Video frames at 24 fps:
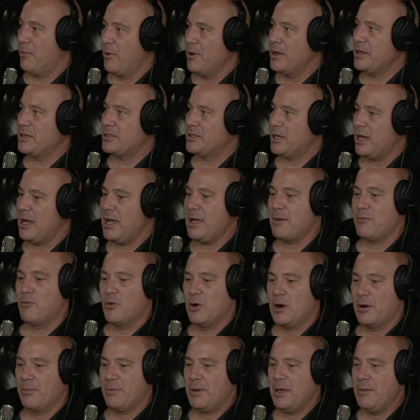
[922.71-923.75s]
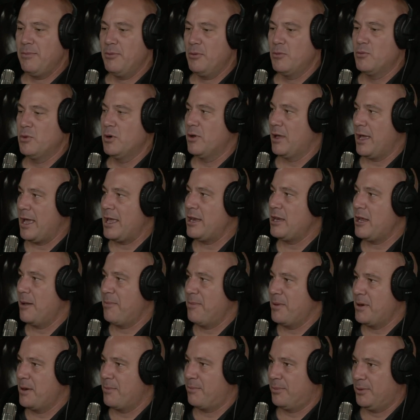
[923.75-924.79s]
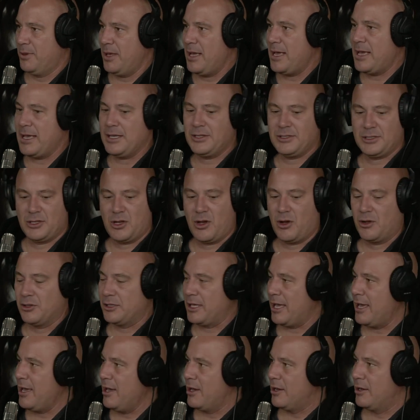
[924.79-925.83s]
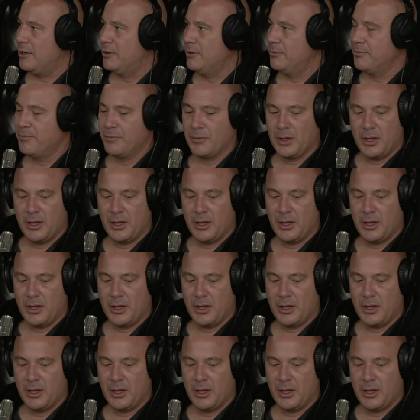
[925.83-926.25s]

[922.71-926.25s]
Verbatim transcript: point in time where people will end up in a place called hell,